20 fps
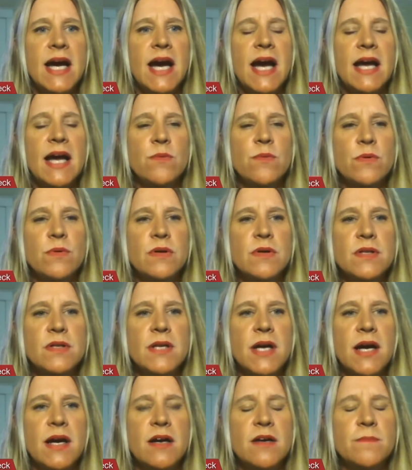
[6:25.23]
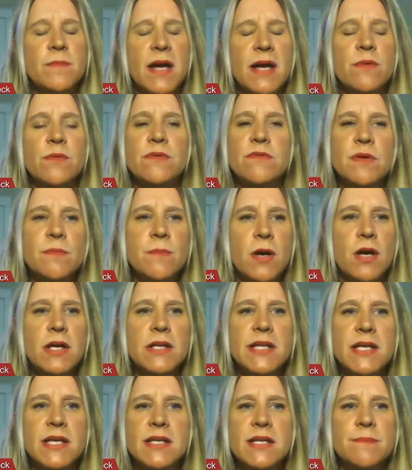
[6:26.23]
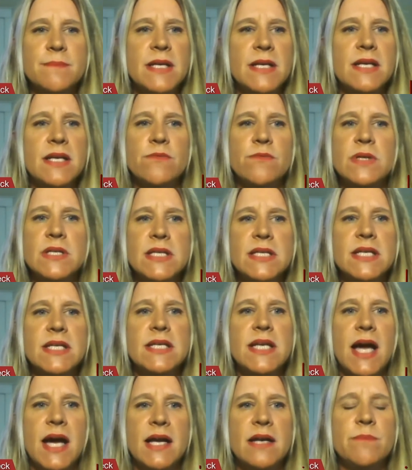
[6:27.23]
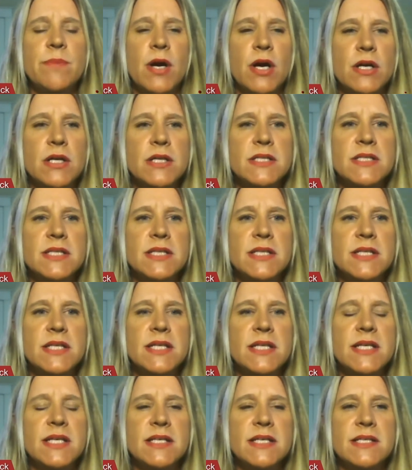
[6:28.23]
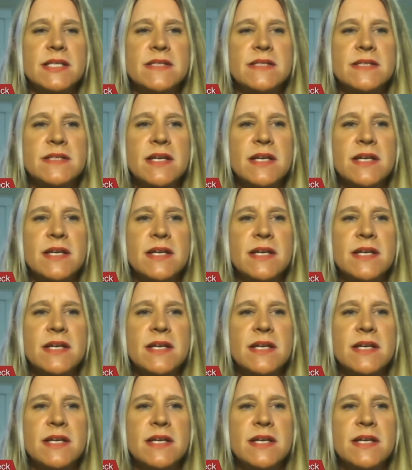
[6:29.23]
I would um, I would remark that really nonpartisan is